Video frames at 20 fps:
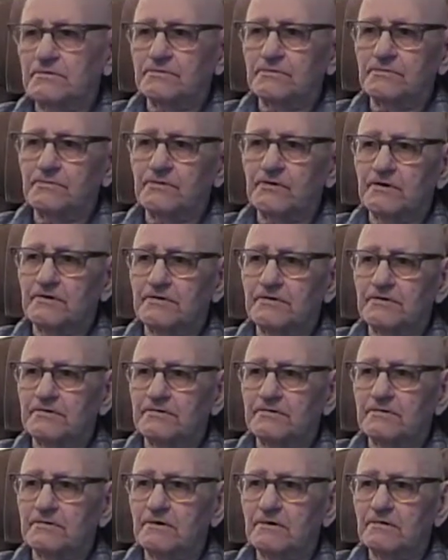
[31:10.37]
president
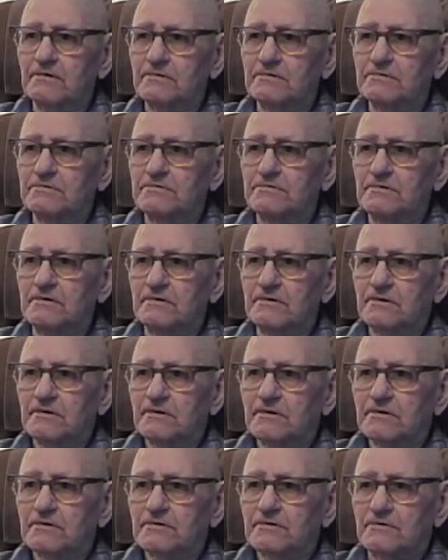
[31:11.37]
and all, and
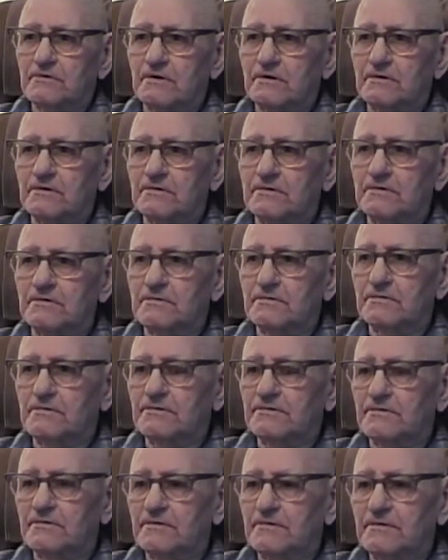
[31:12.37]
trying to
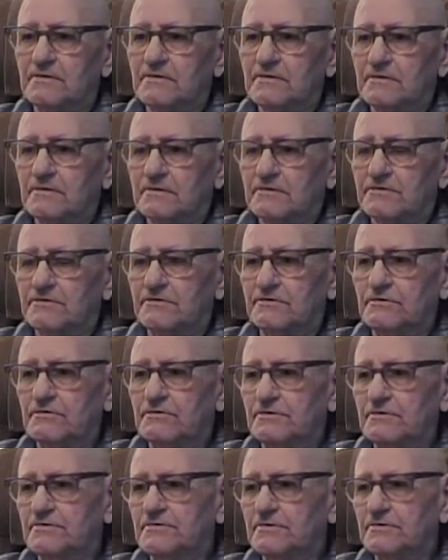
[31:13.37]
do
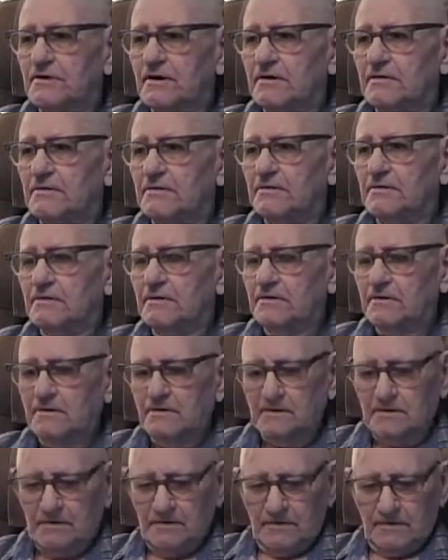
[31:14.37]
this and that, and
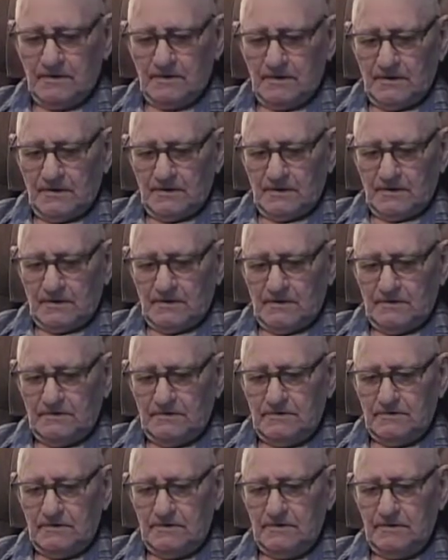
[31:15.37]
it
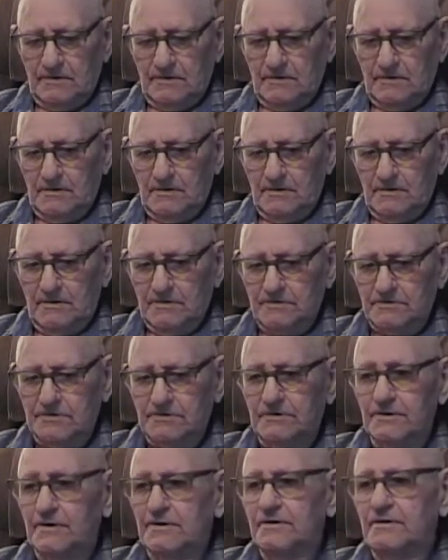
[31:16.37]
was a
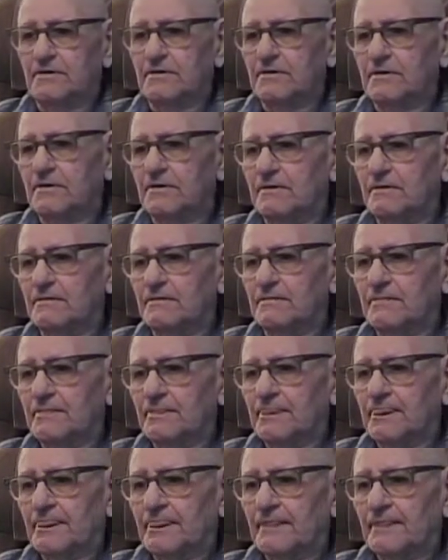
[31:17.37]
sneak
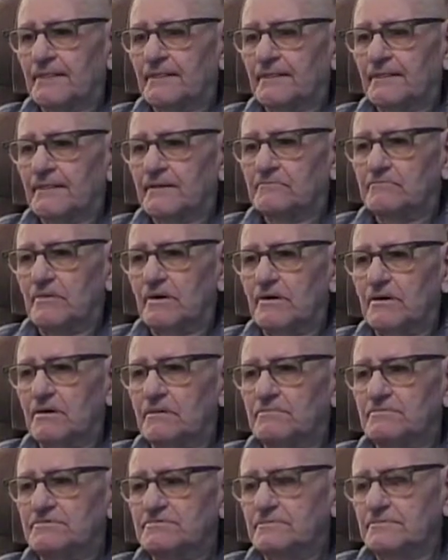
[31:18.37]

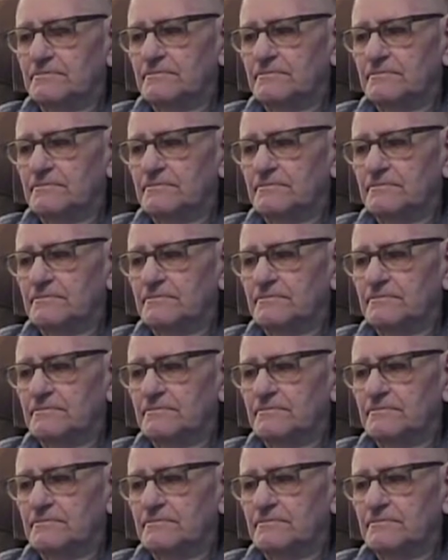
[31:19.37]
bombing.